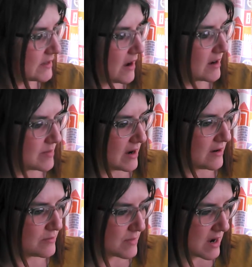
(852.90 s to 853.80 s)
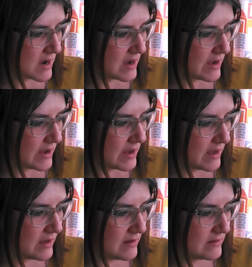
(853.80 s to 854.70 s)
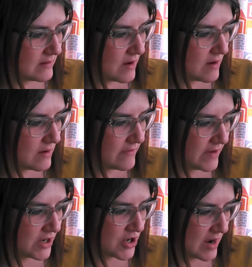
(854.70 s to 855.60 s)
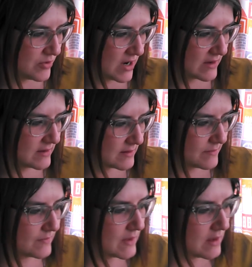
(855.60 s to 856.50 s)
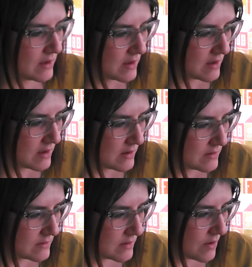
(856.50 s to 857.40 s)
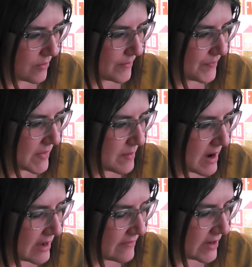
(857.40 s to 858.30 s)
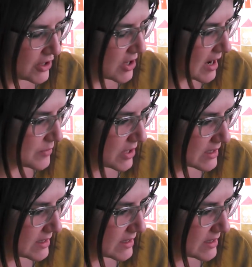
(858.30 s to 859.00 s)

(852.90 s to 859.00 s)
talk about my finished objects. So my finished objects